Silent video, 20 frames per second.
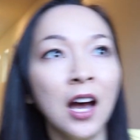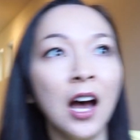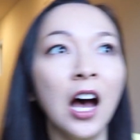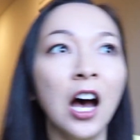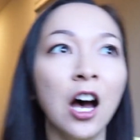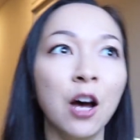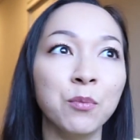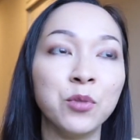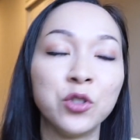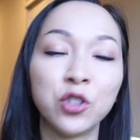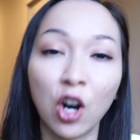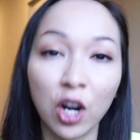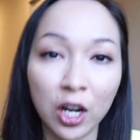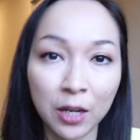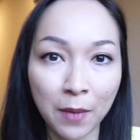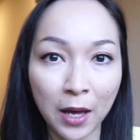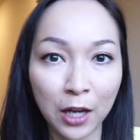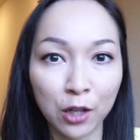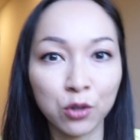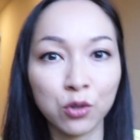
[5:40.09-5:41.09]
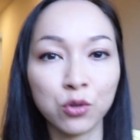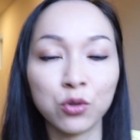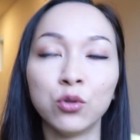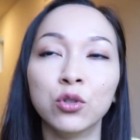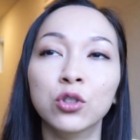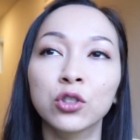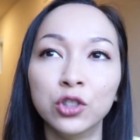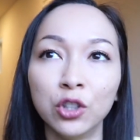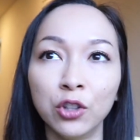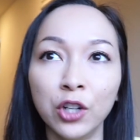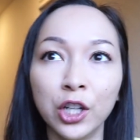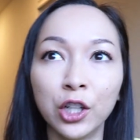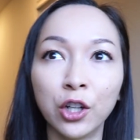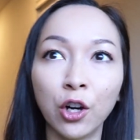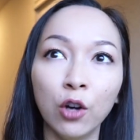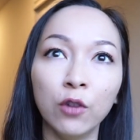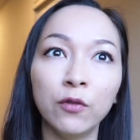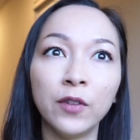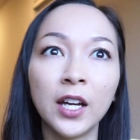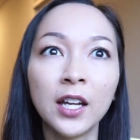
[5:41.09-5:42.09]
Um, starting medical school during
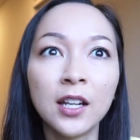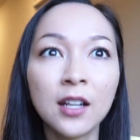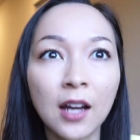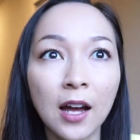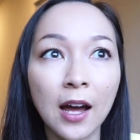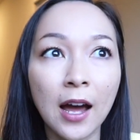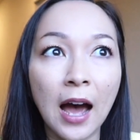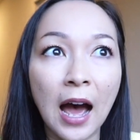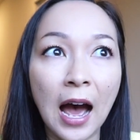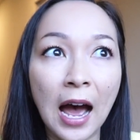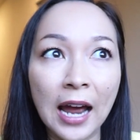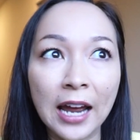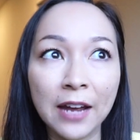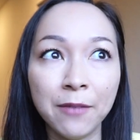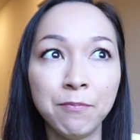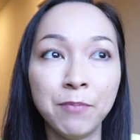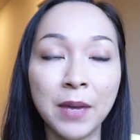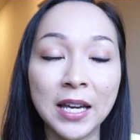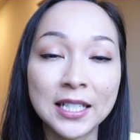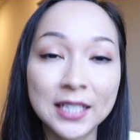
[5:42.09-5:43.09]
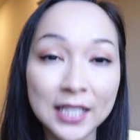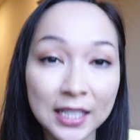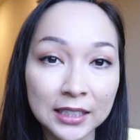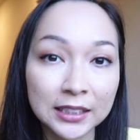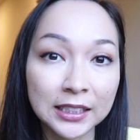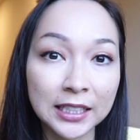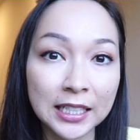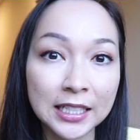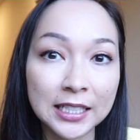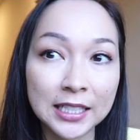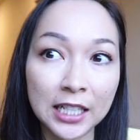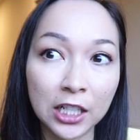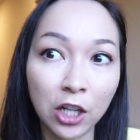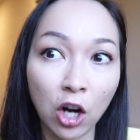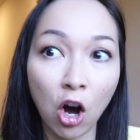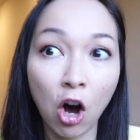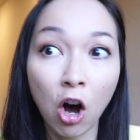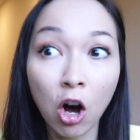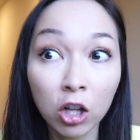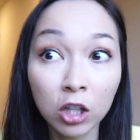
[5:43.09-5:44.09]
COVID, I basically did
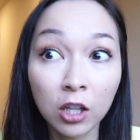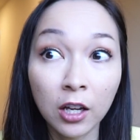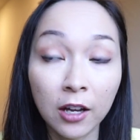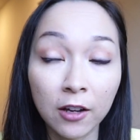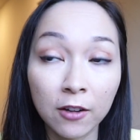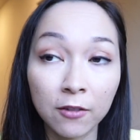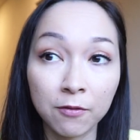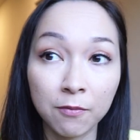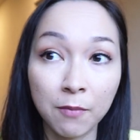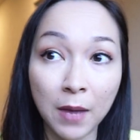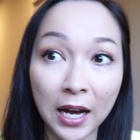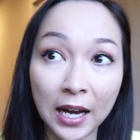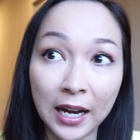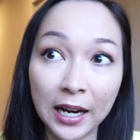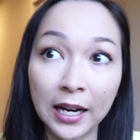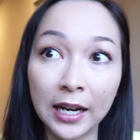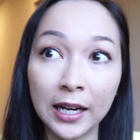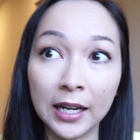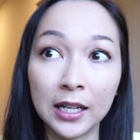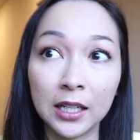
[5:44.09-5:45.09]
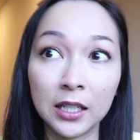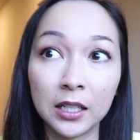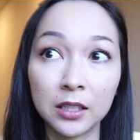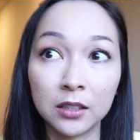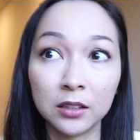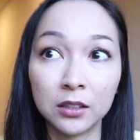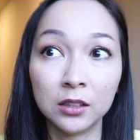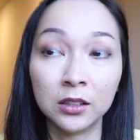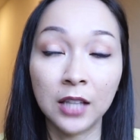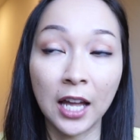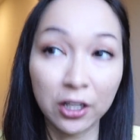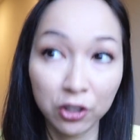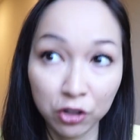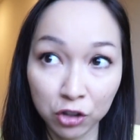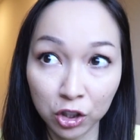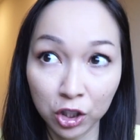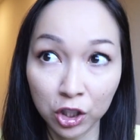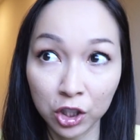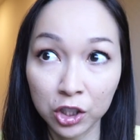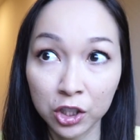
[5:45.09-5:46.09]
all of my
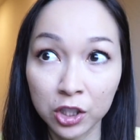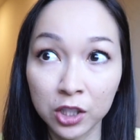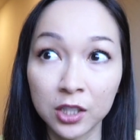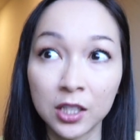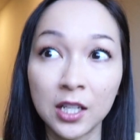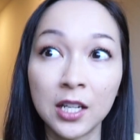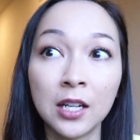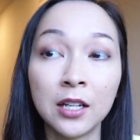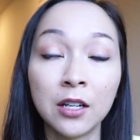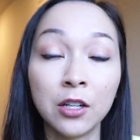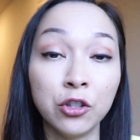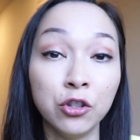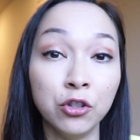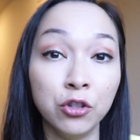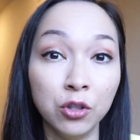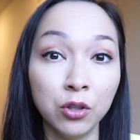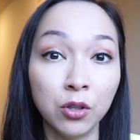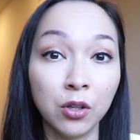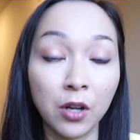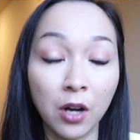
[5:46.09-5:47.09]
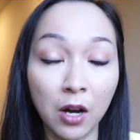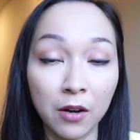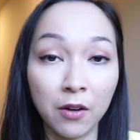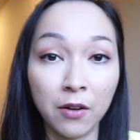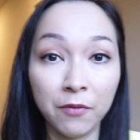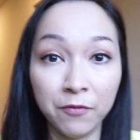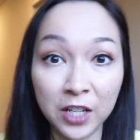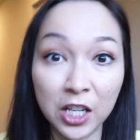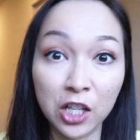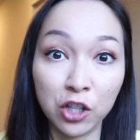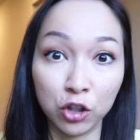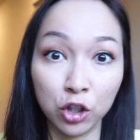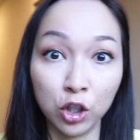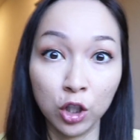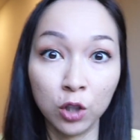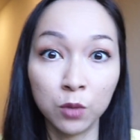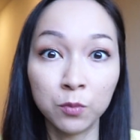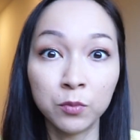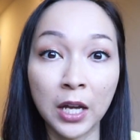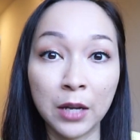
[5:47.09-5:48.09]
lectures via
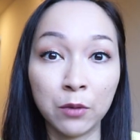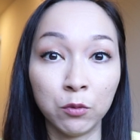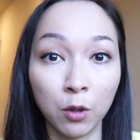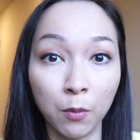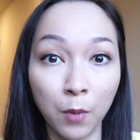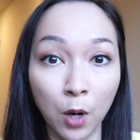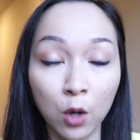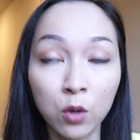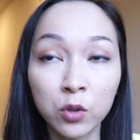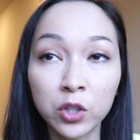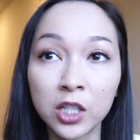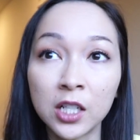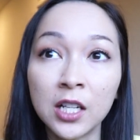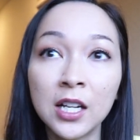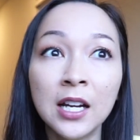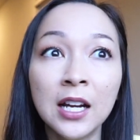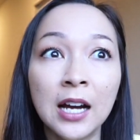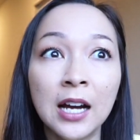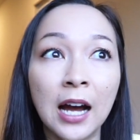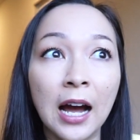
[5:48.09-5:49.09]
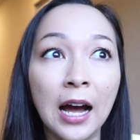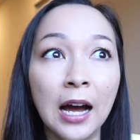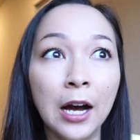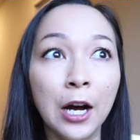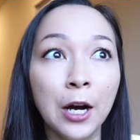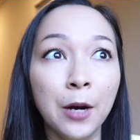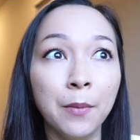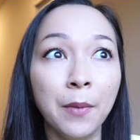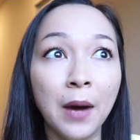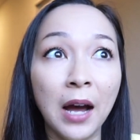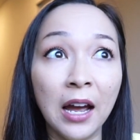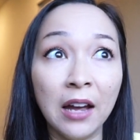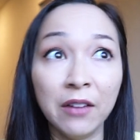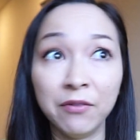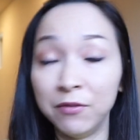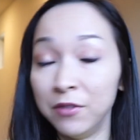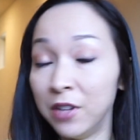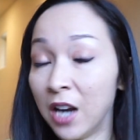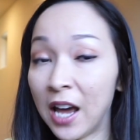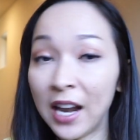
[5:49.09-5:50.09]
Zoom and remote. Um,
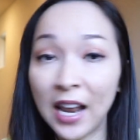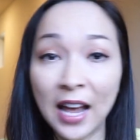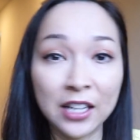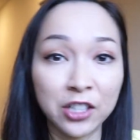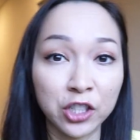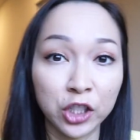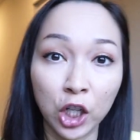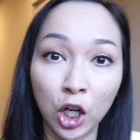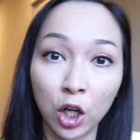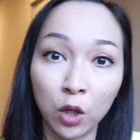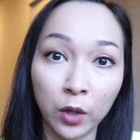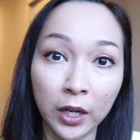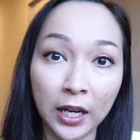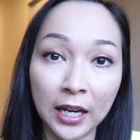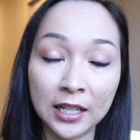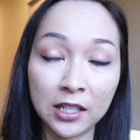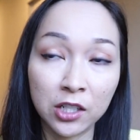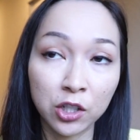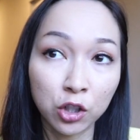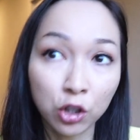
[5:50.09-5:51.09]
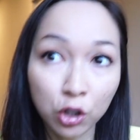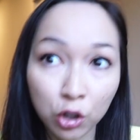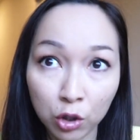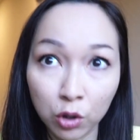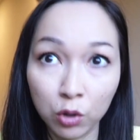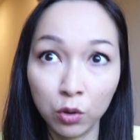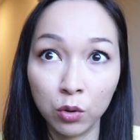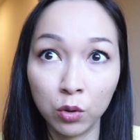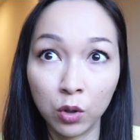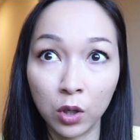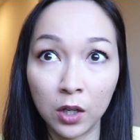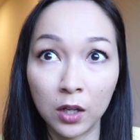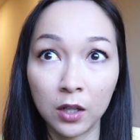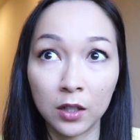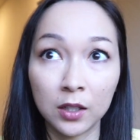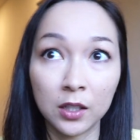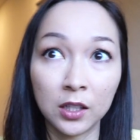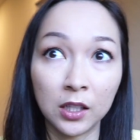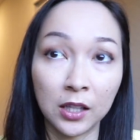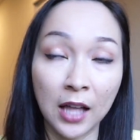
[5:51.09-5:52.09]
I've not had to go into
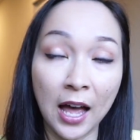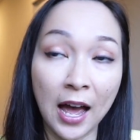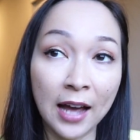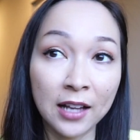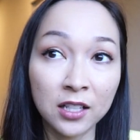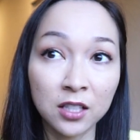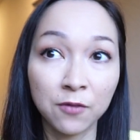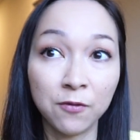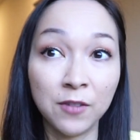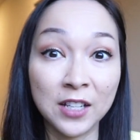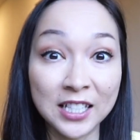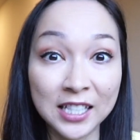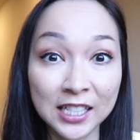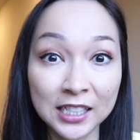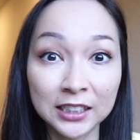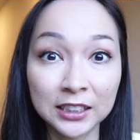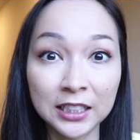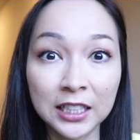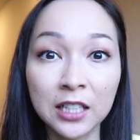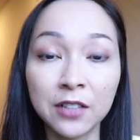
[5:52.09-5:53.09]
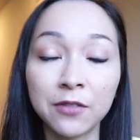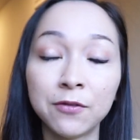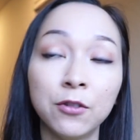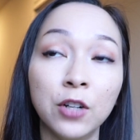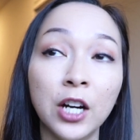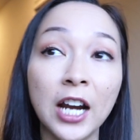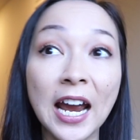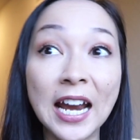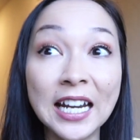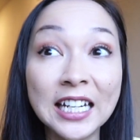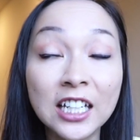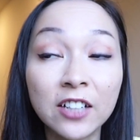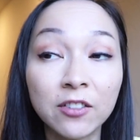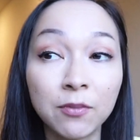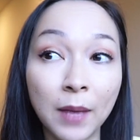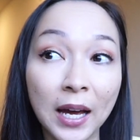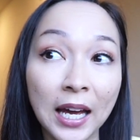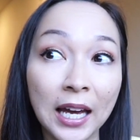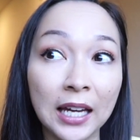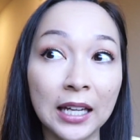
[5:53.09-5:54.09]
class physically for any of
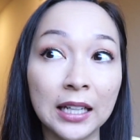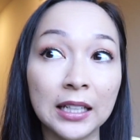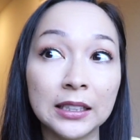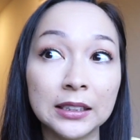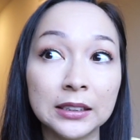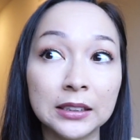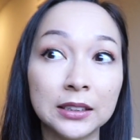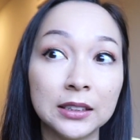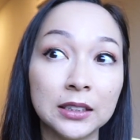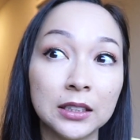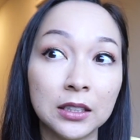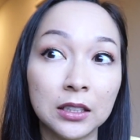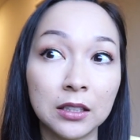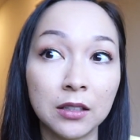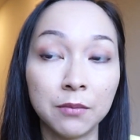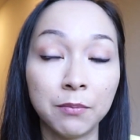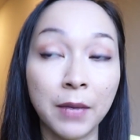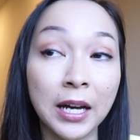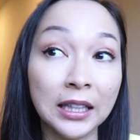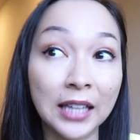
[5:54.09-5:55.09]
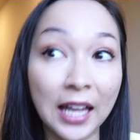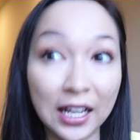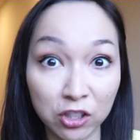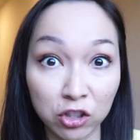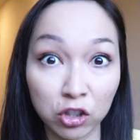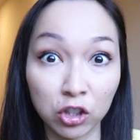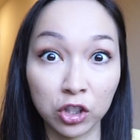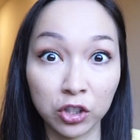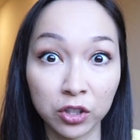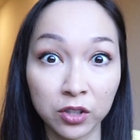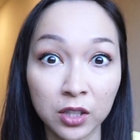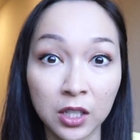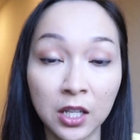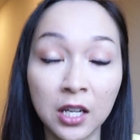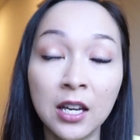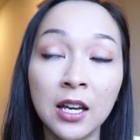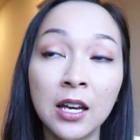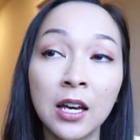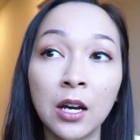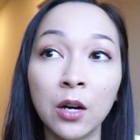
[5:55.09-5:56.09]
my my lectures,
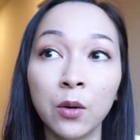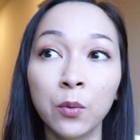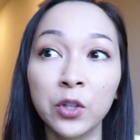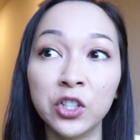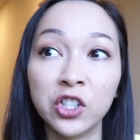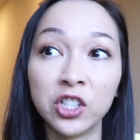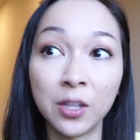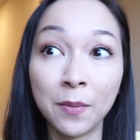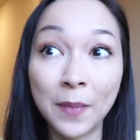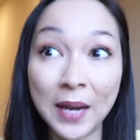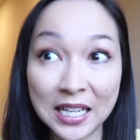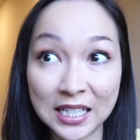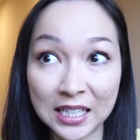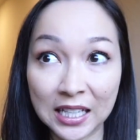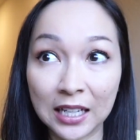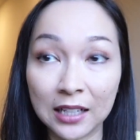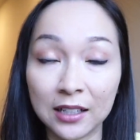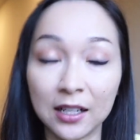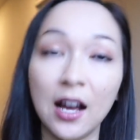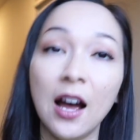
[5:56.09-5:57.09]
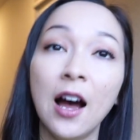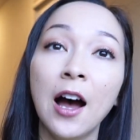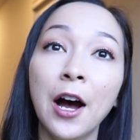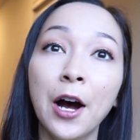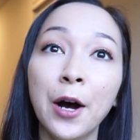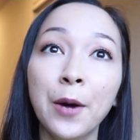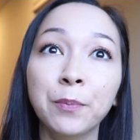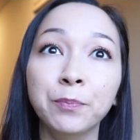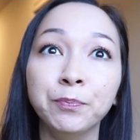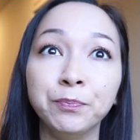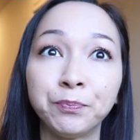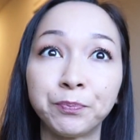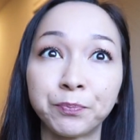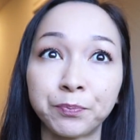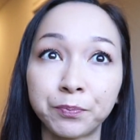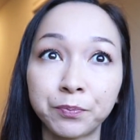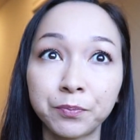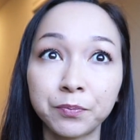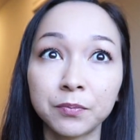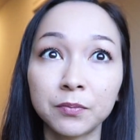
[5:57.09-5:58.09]
which is amazing. Um,
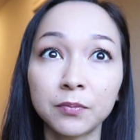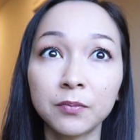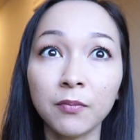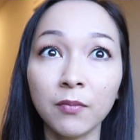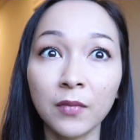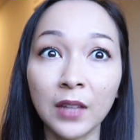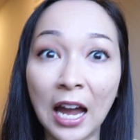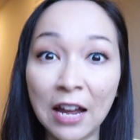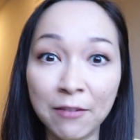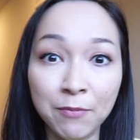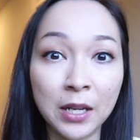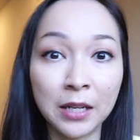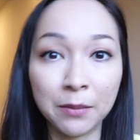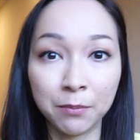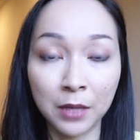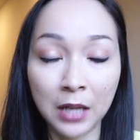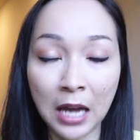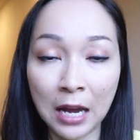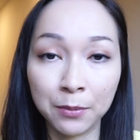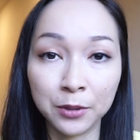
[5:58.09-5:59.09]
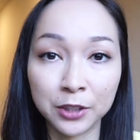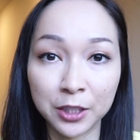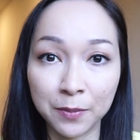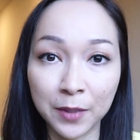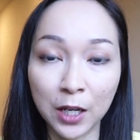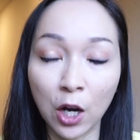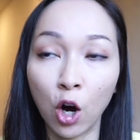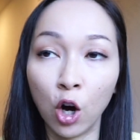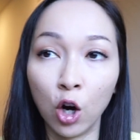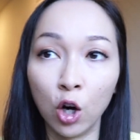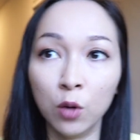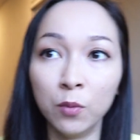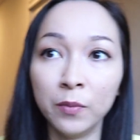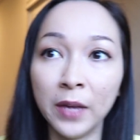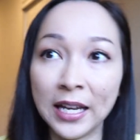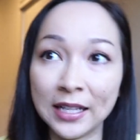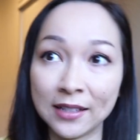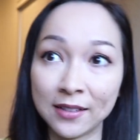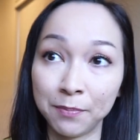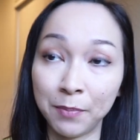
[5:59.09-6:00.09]
I've been able to be home
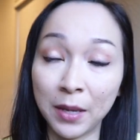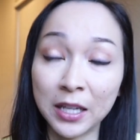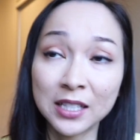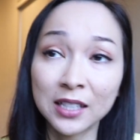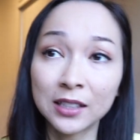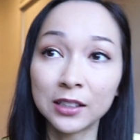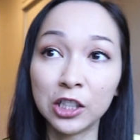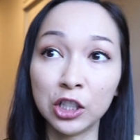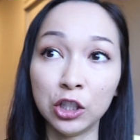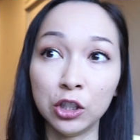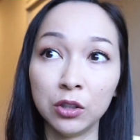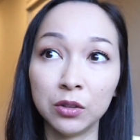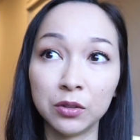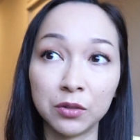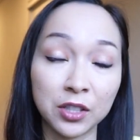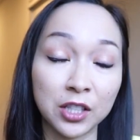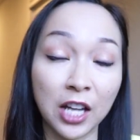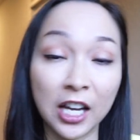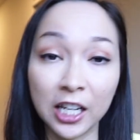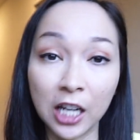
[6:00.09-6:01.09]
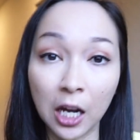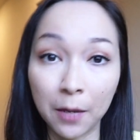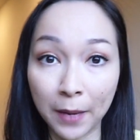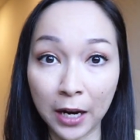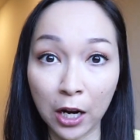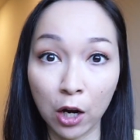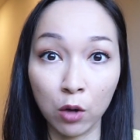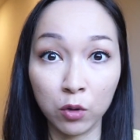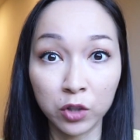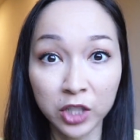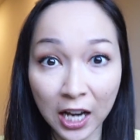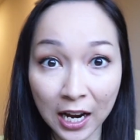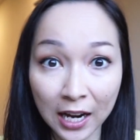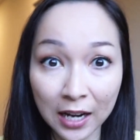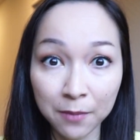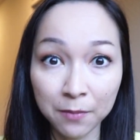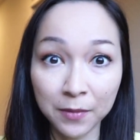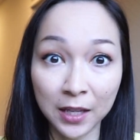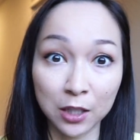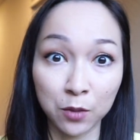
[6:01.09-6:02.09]
and basically study on my own
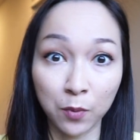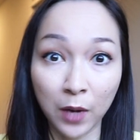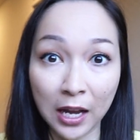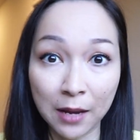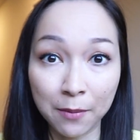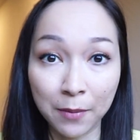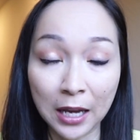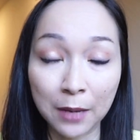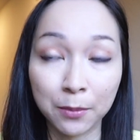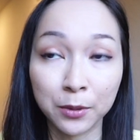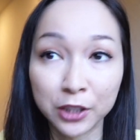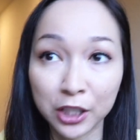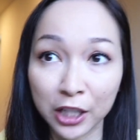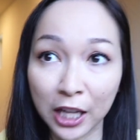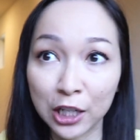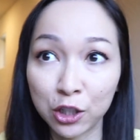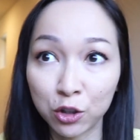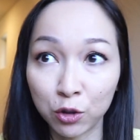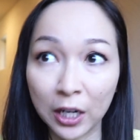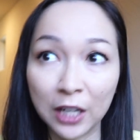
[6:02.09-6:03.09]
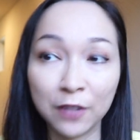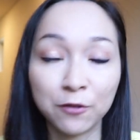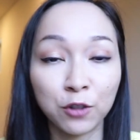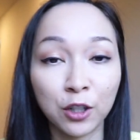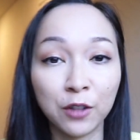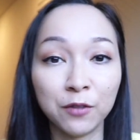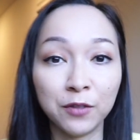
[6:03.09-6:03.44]
time. That's why I'm able to like train for a